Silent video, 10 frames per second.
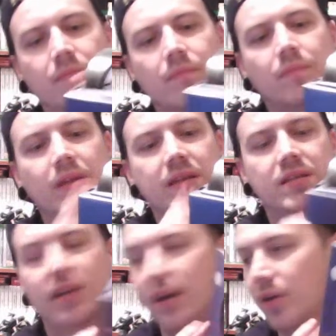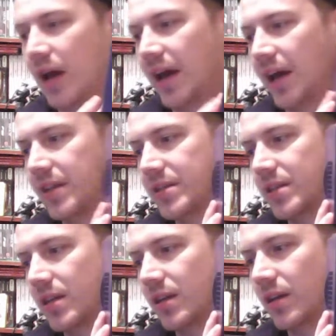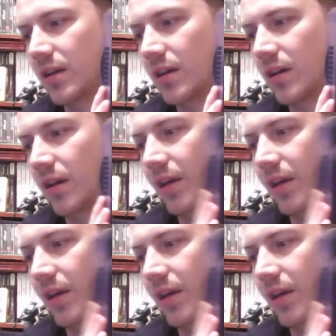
in Sutton, and it